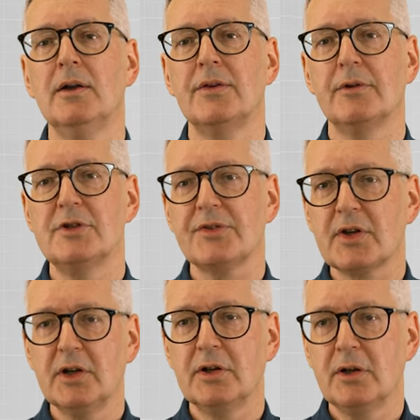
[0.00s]
So just
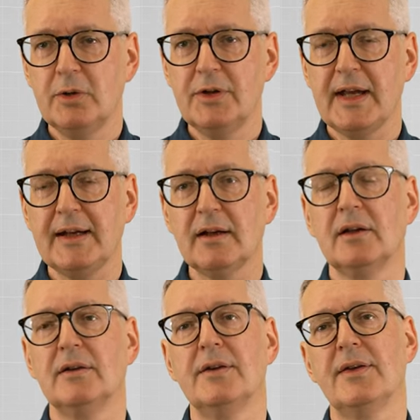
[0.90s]
concluding
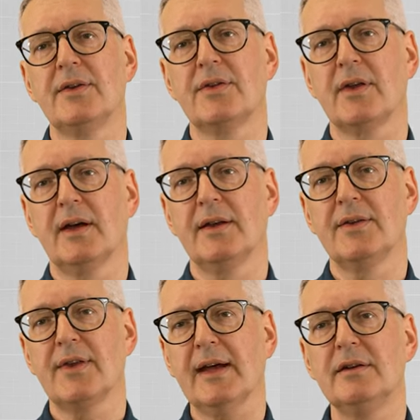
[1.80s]
this uh,
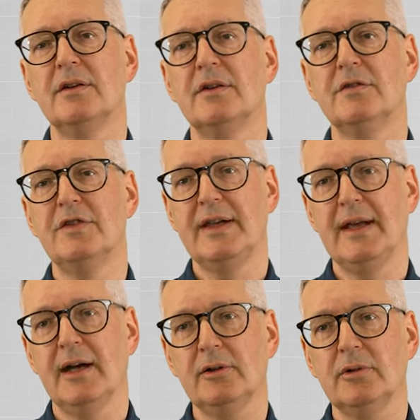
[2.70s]
second
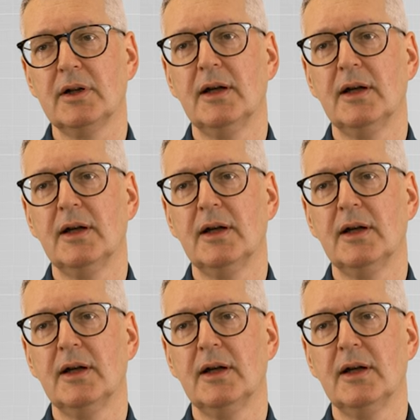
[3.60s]
video,